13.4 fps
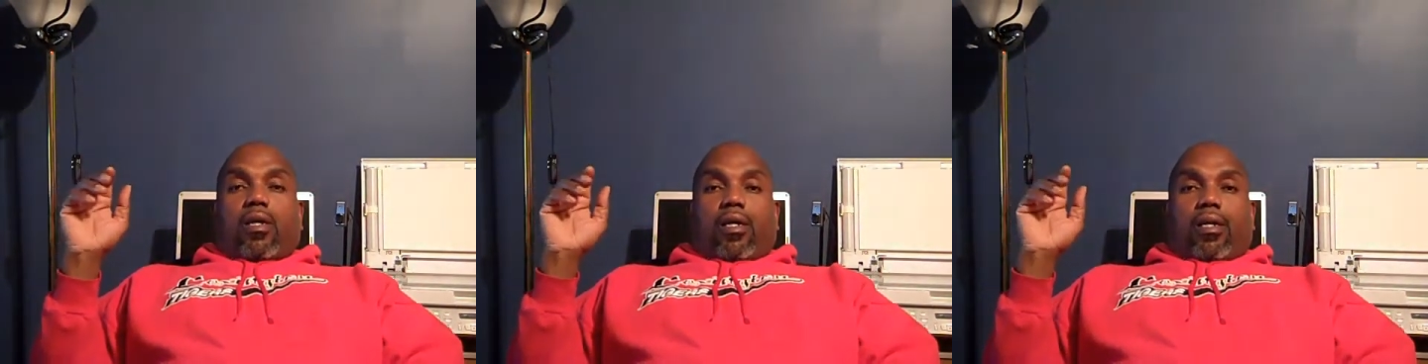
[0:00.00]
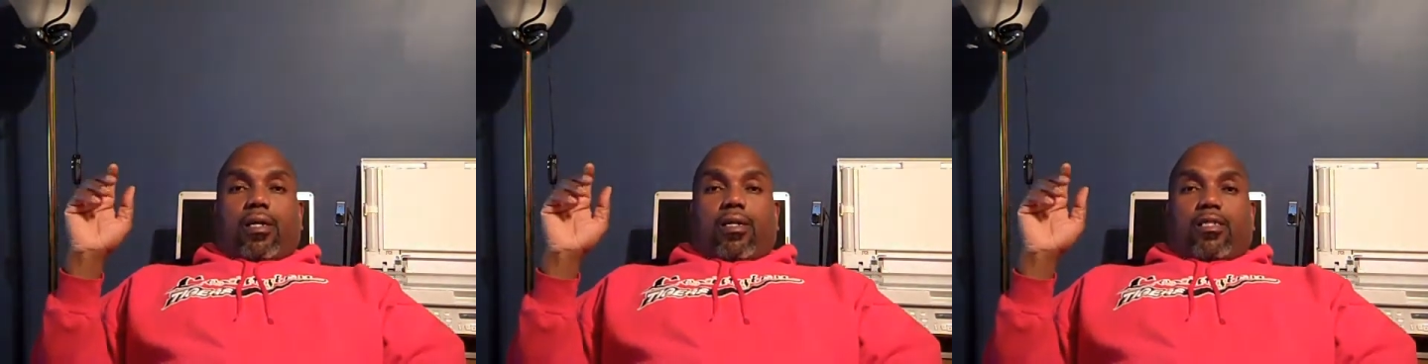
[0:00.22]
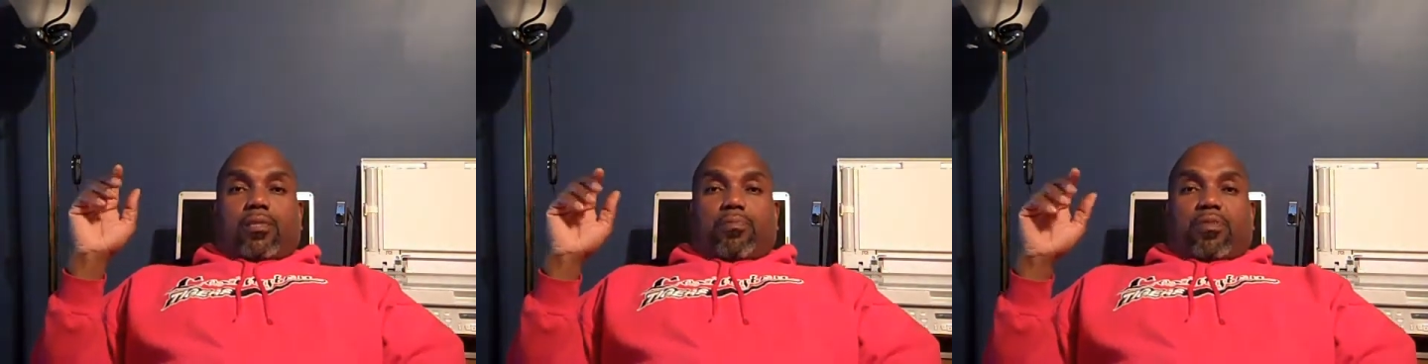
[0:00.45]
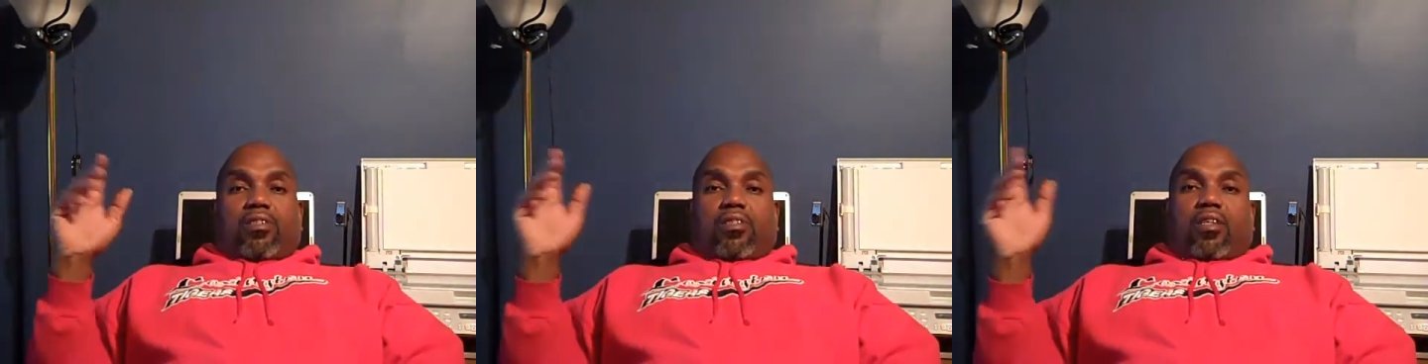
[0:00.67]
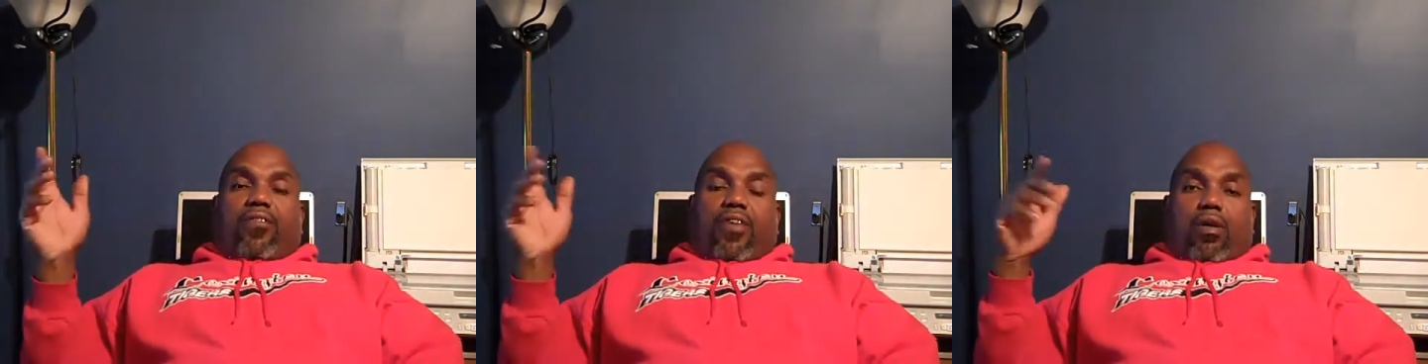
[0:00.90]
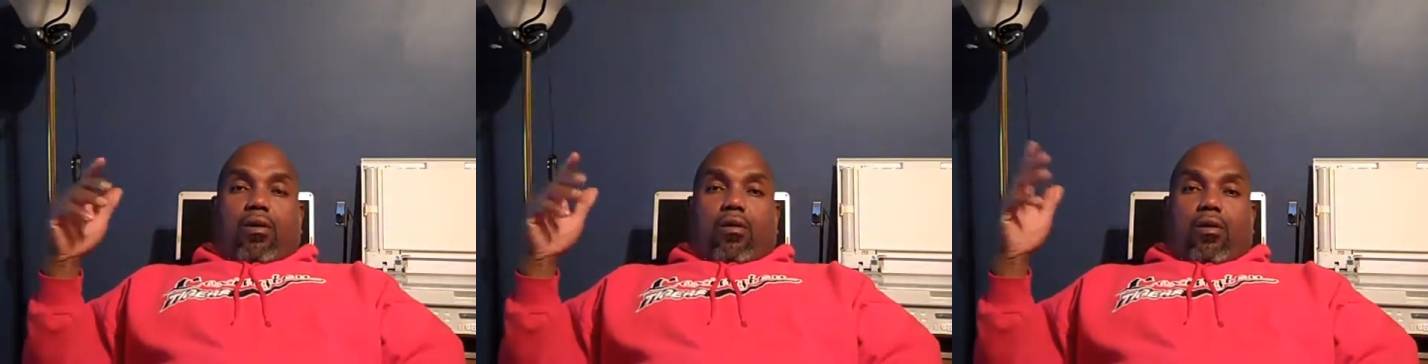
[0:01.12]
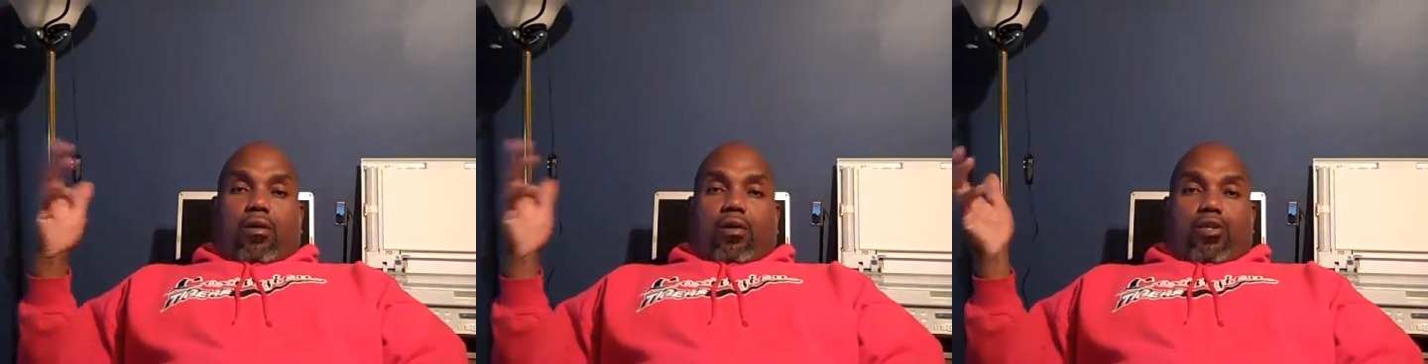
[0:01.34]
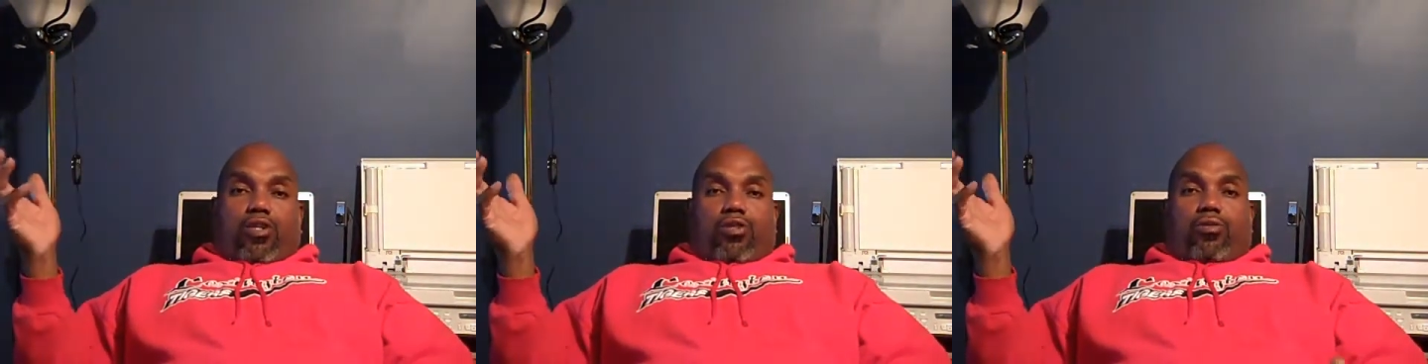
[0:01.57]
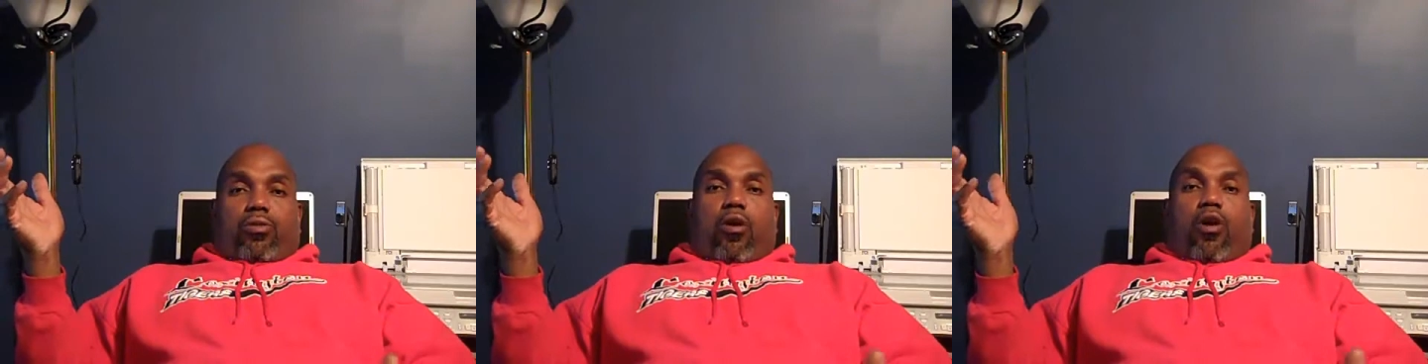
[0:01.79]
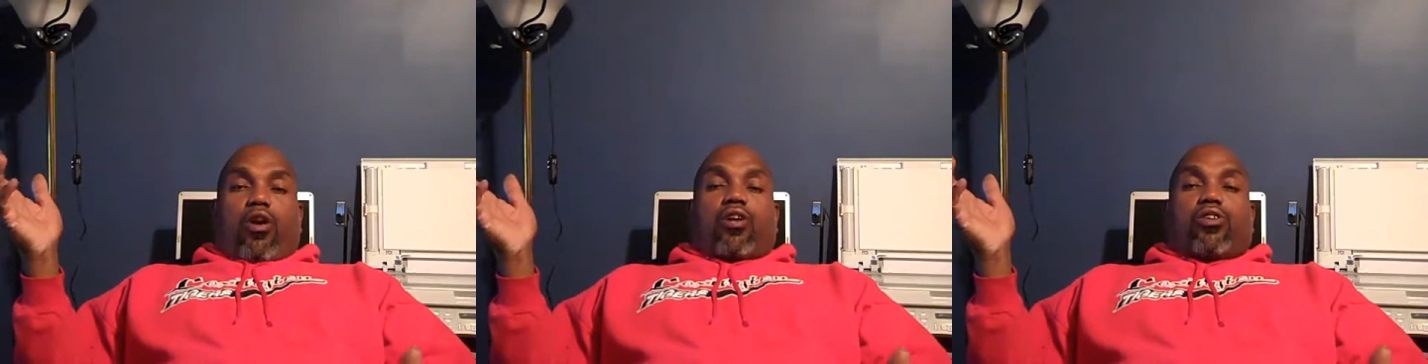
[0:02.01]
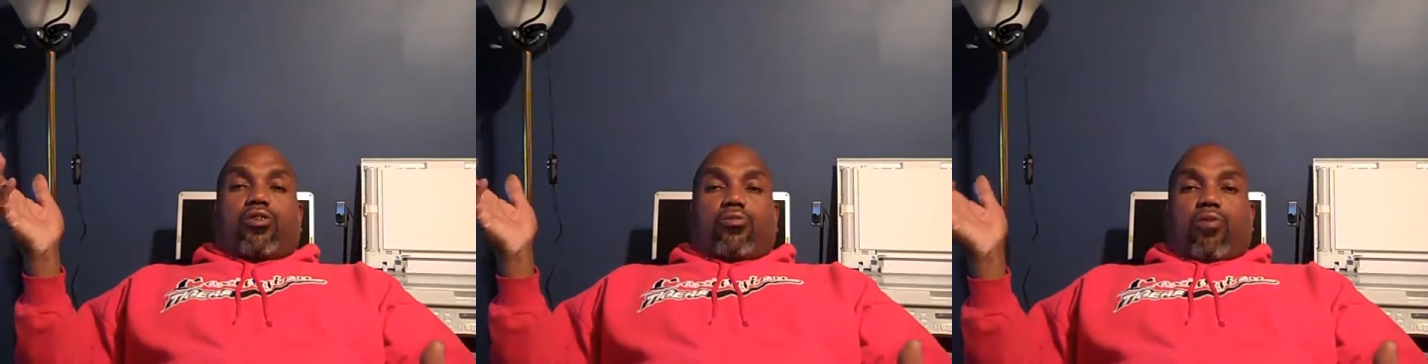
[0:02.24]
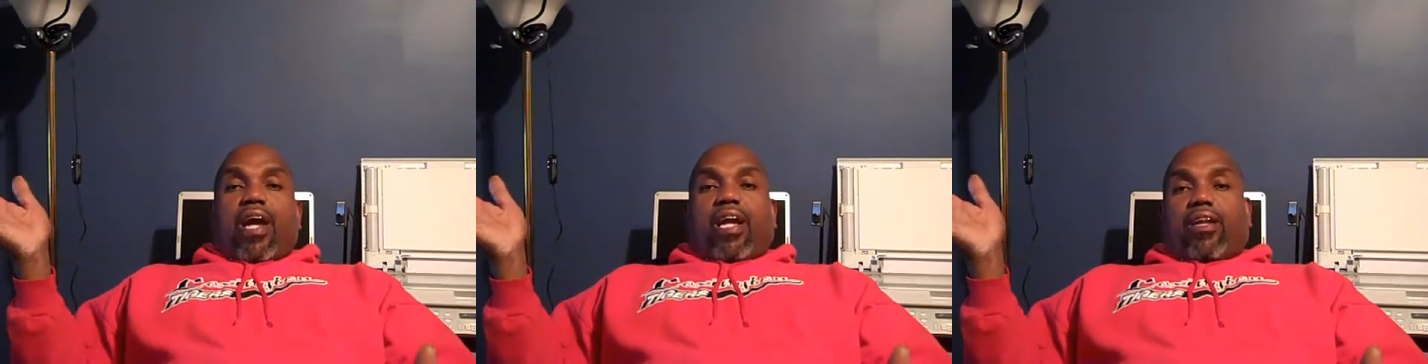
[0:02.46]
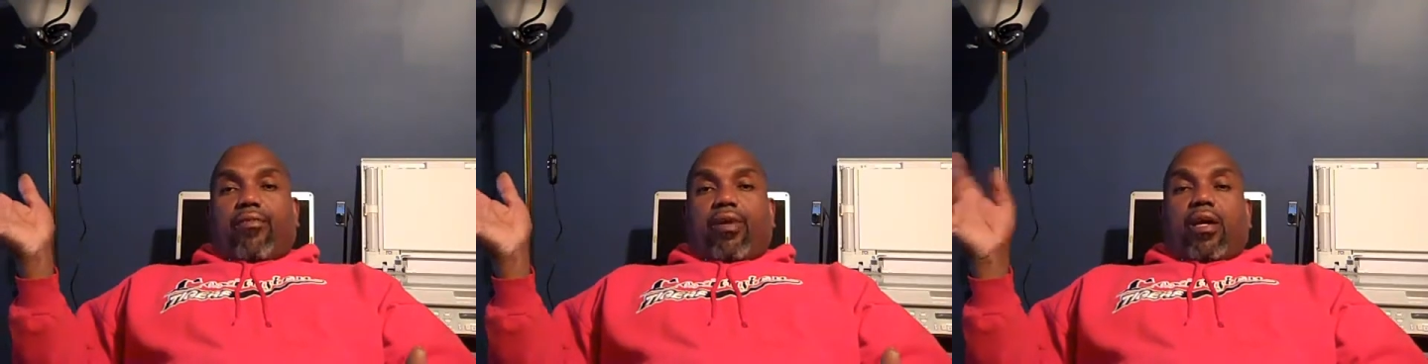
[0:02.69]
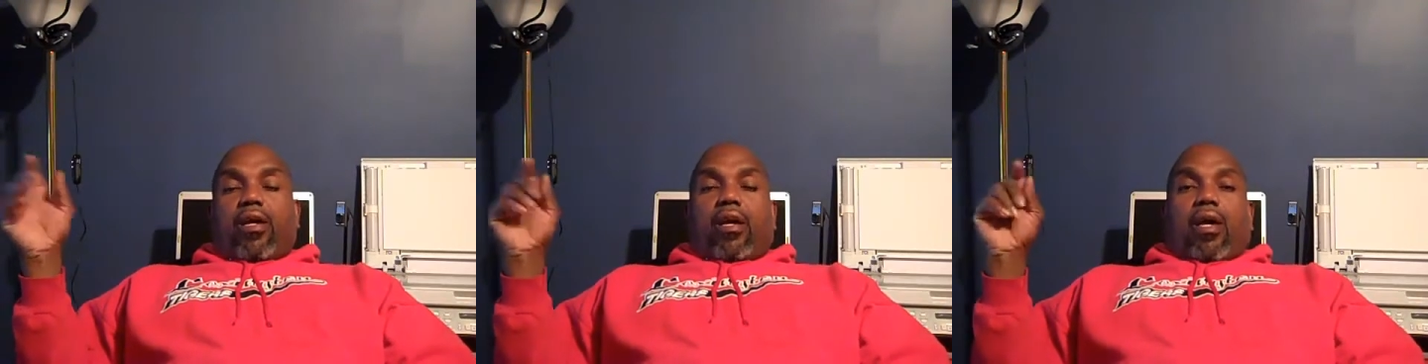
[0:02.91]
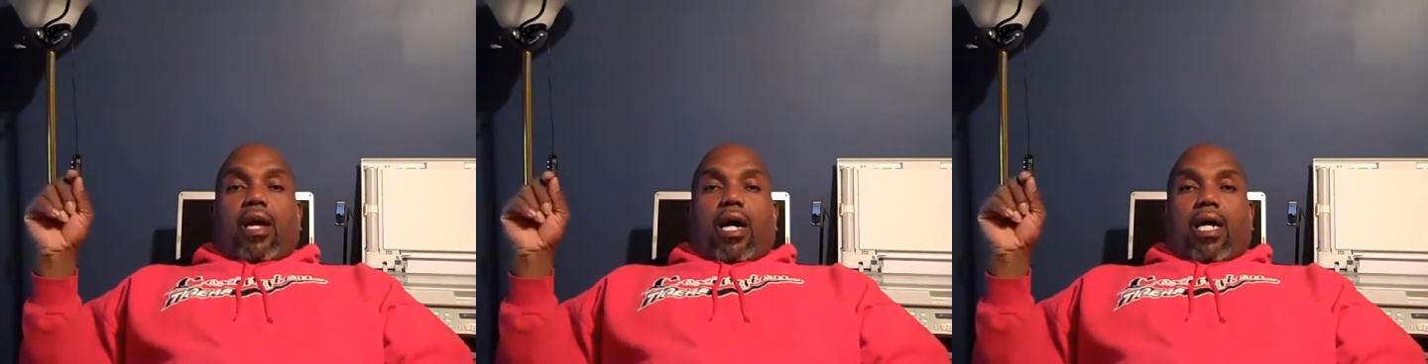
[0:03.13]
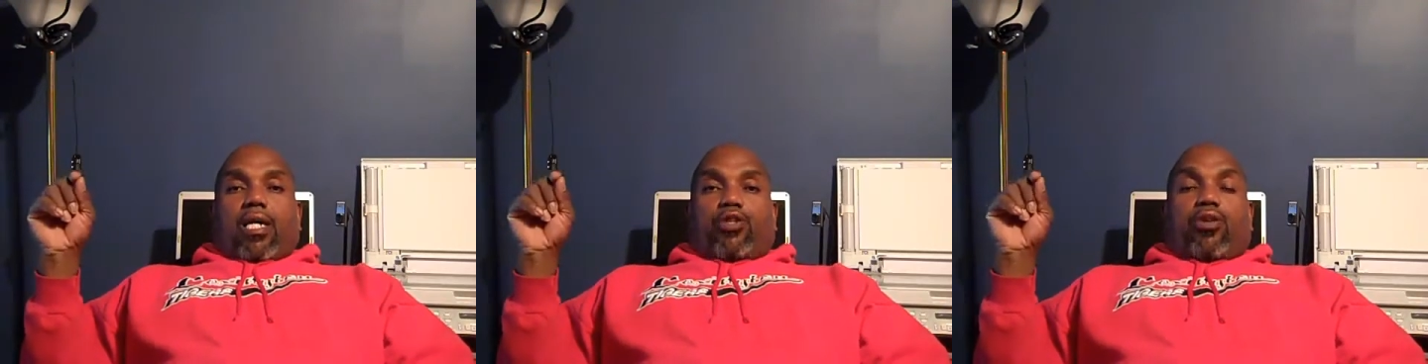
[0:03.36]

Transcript: at a specific article article directory uh,